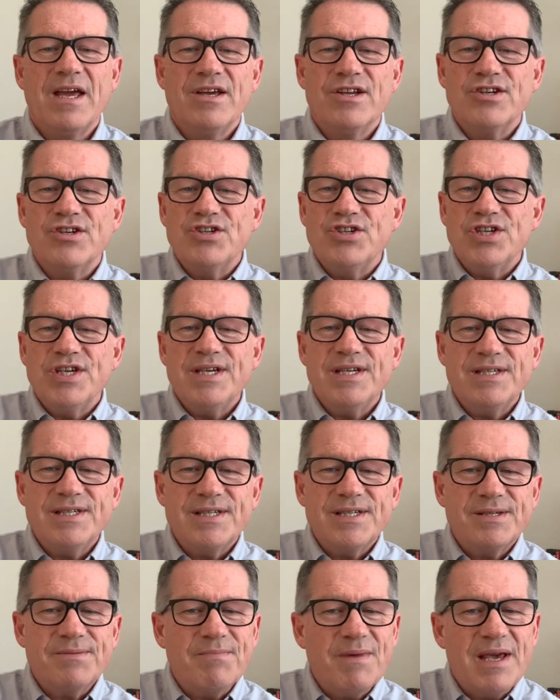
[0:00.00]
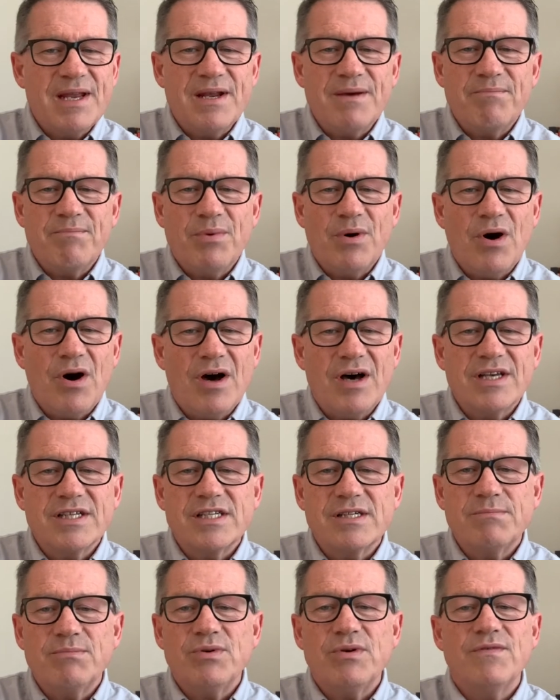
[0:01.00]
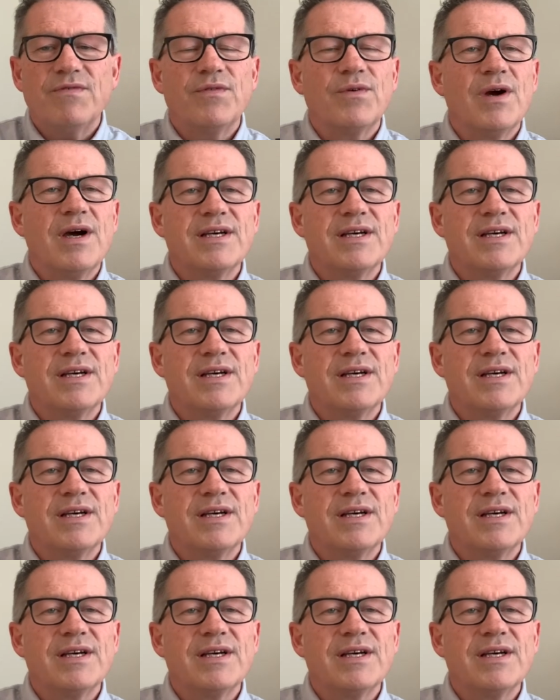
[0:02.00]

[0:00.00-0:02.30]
Jesus made it possible for